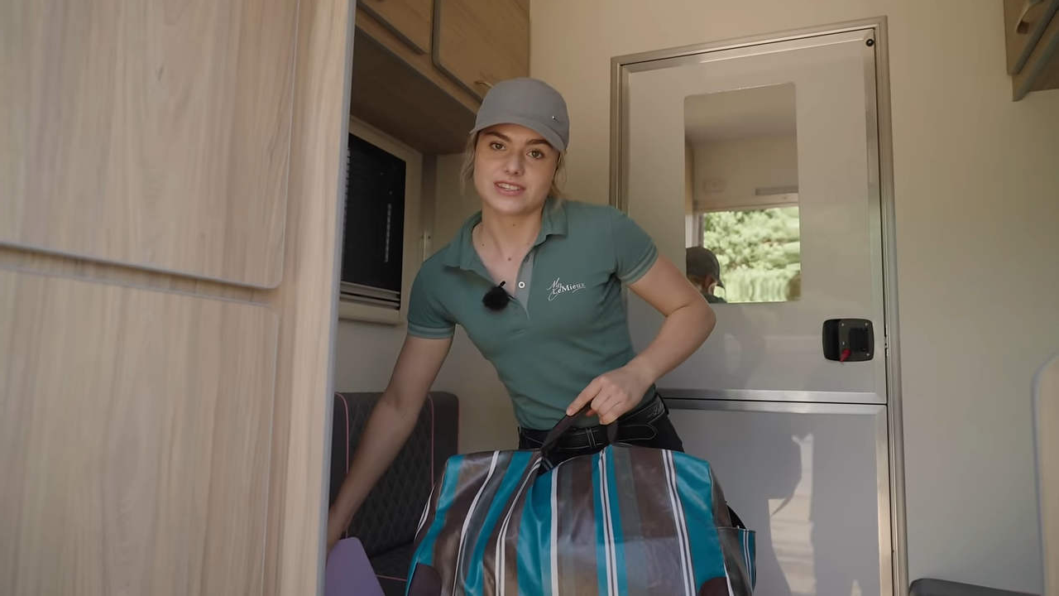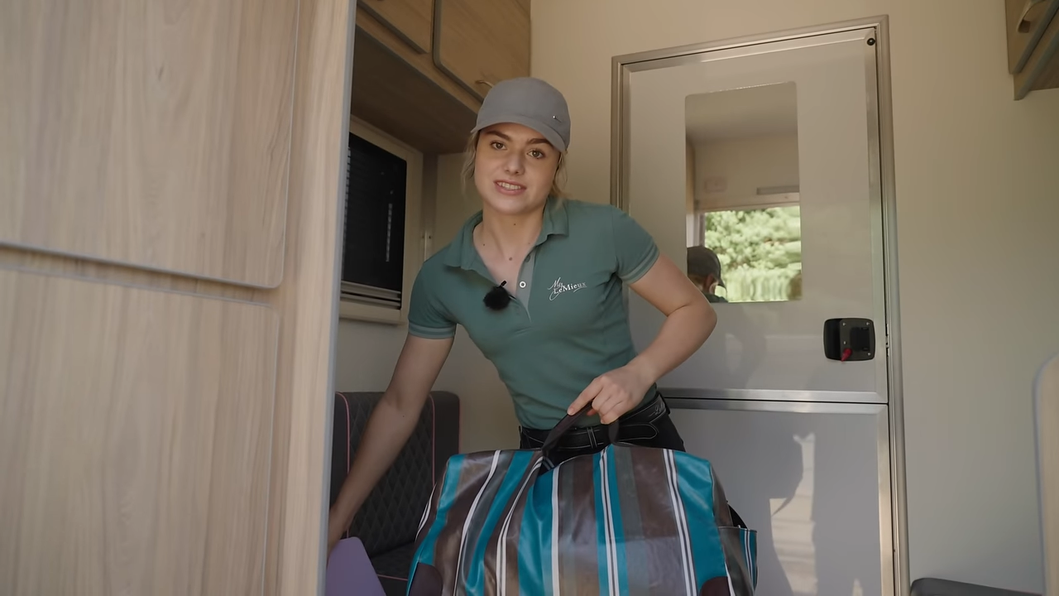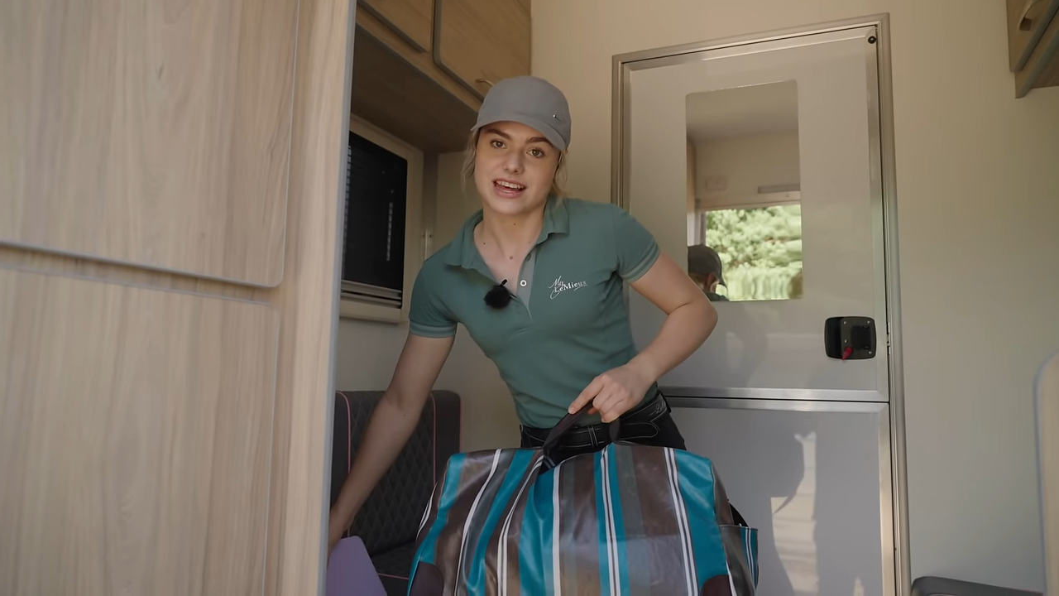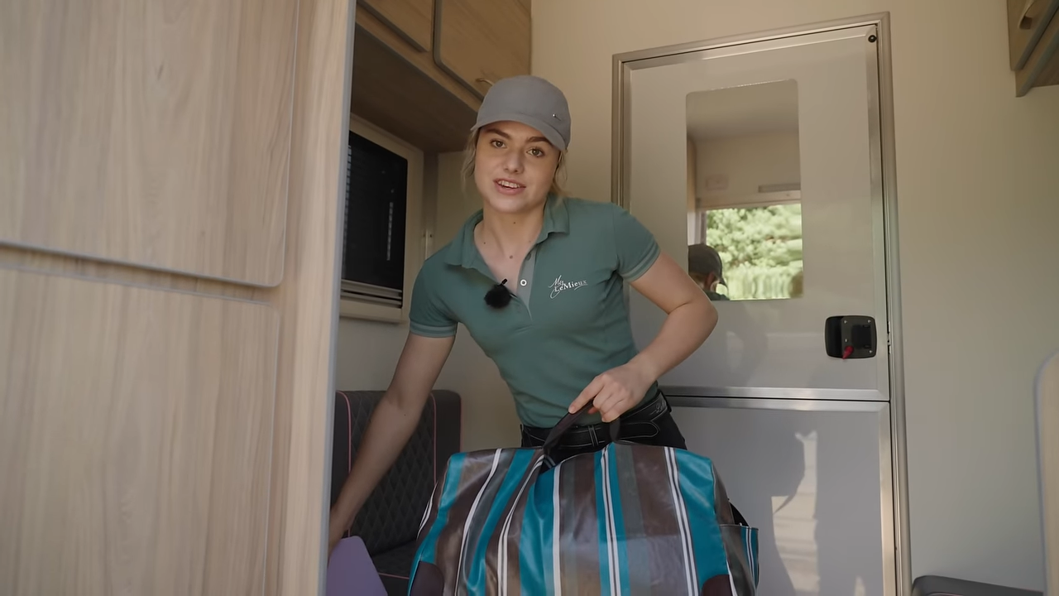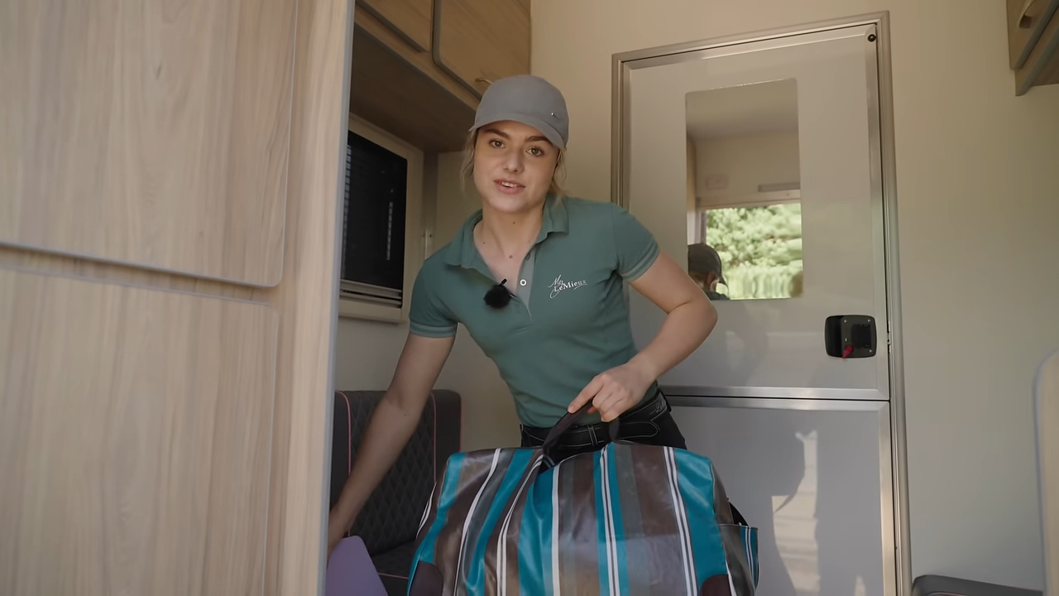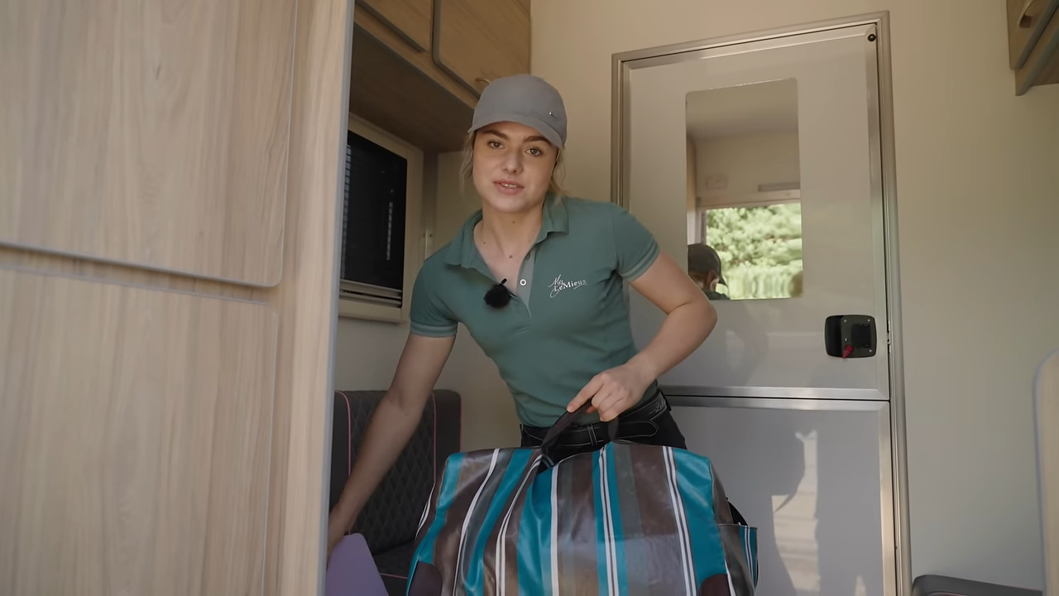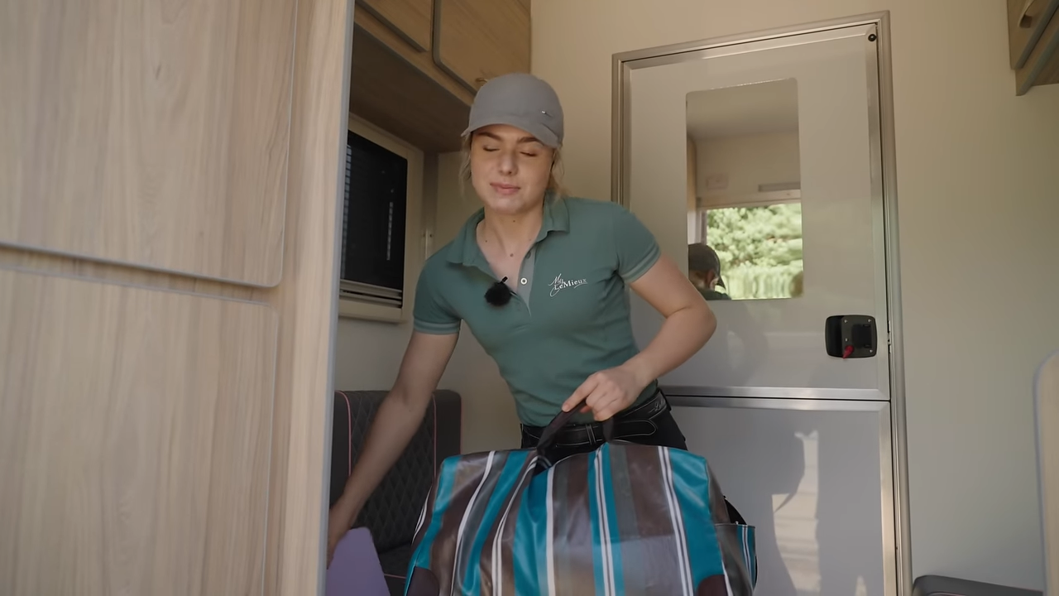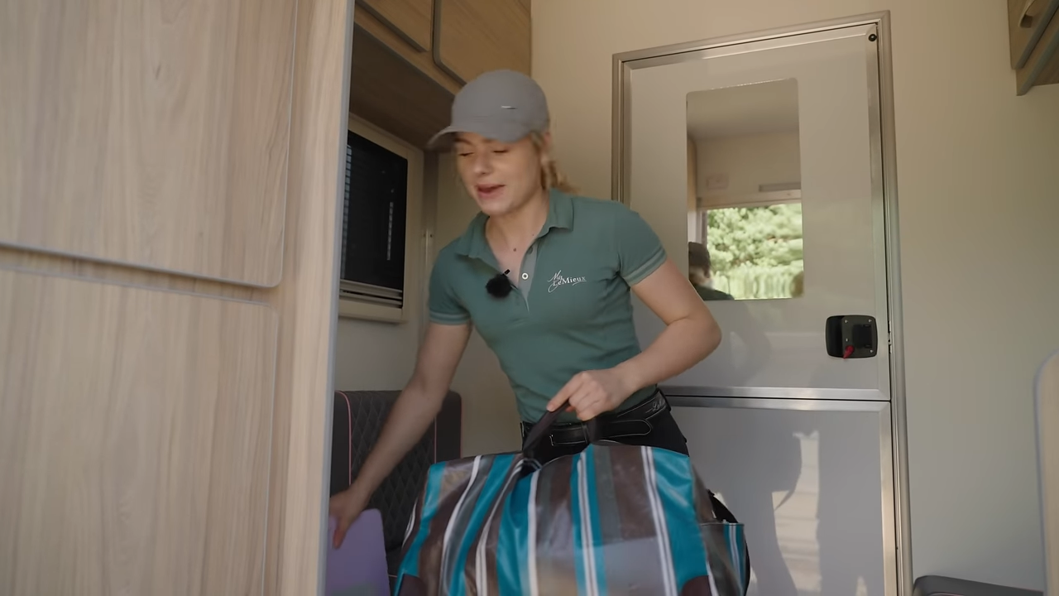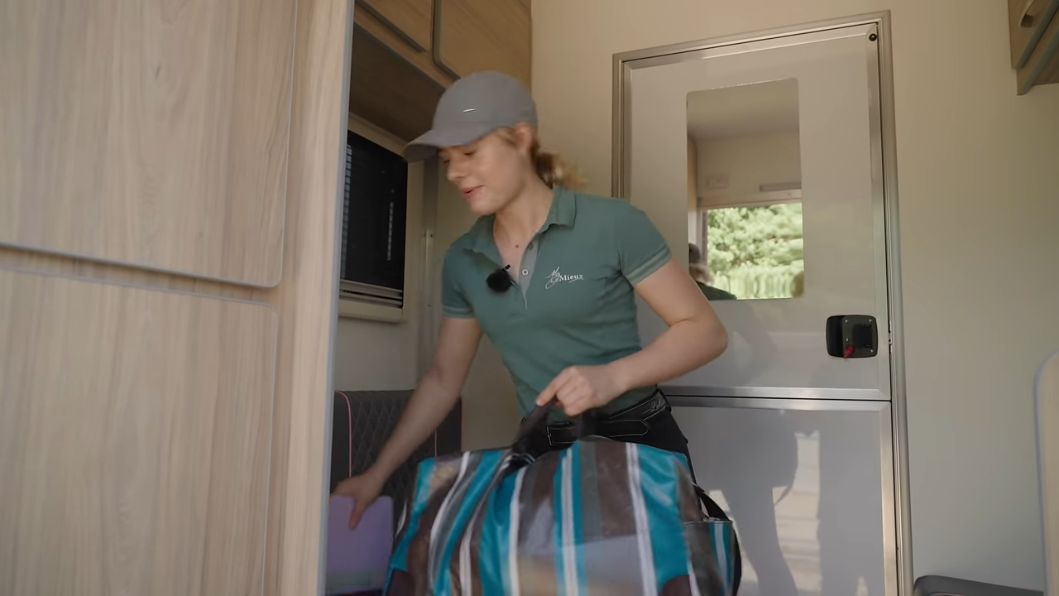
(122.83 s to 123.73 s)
selection of spare